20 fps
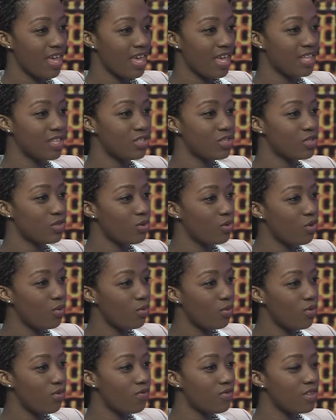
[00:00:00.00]
And so you
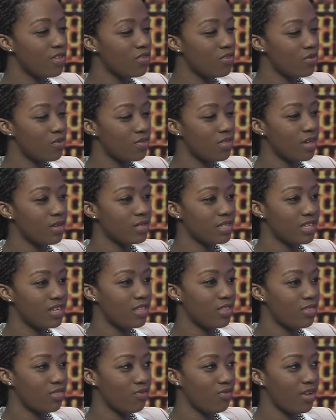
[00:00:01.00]
moved in
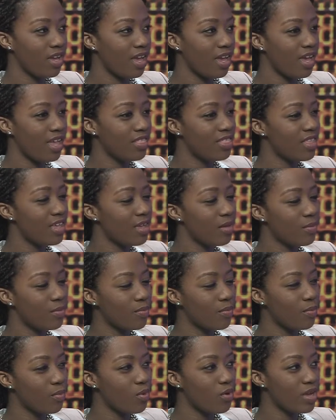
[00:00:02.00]
2003. At that
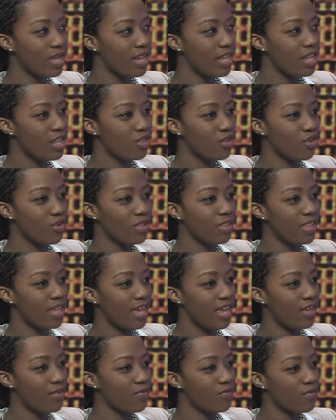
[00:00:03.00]
point in your
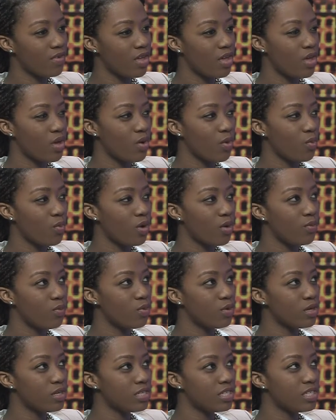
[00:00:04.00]
life, what
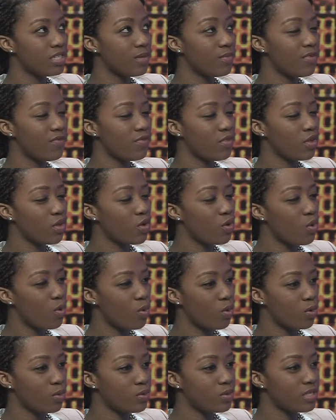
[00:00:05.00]
were some of the
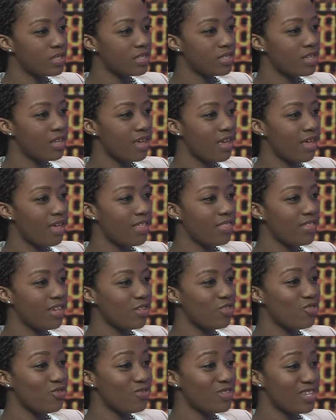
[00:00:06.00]
goals
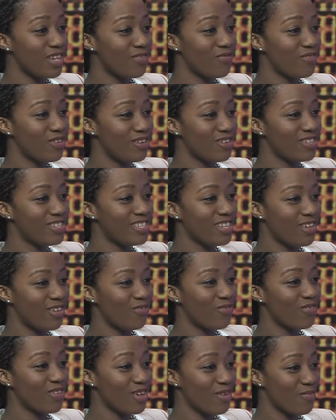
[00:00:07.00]
that you set for
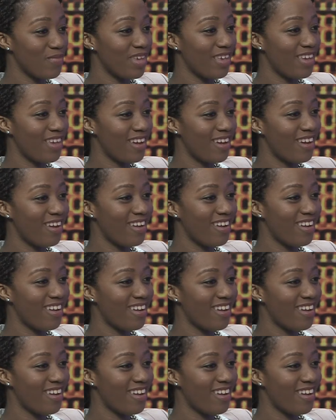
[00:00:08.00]
yourself coming here?